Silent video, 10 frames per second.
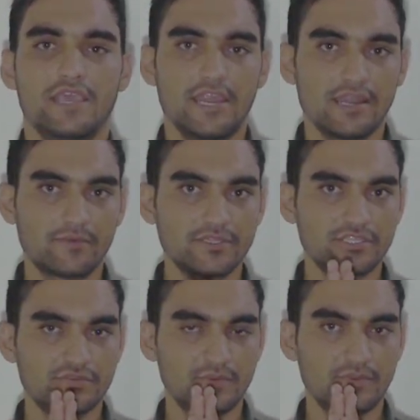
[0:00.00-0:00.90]
and after
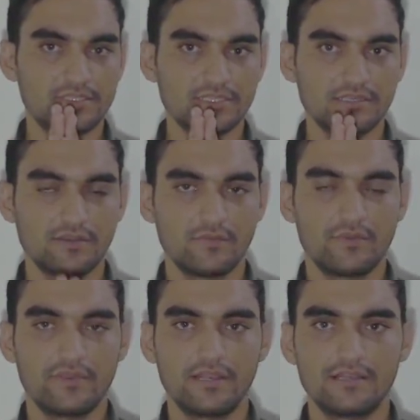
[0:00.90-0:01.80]
this we
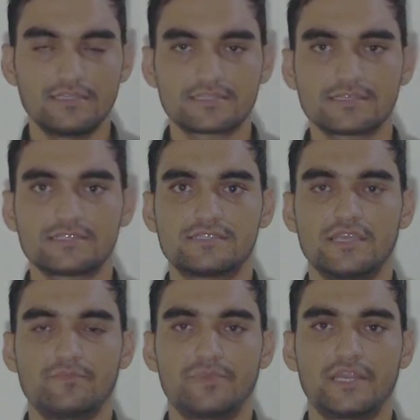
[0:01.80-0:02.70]
will discuss
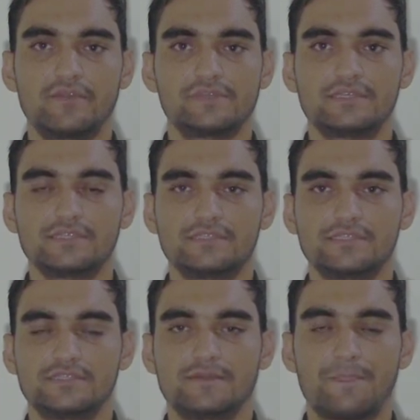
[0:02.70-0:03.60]
the imperative
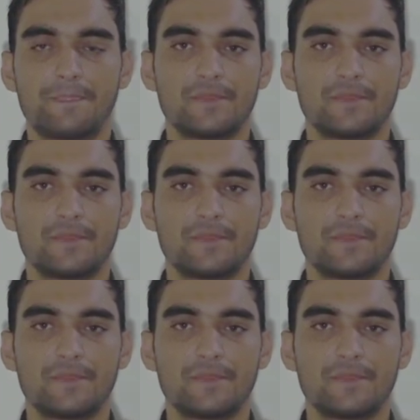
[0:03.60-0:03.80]
sentences,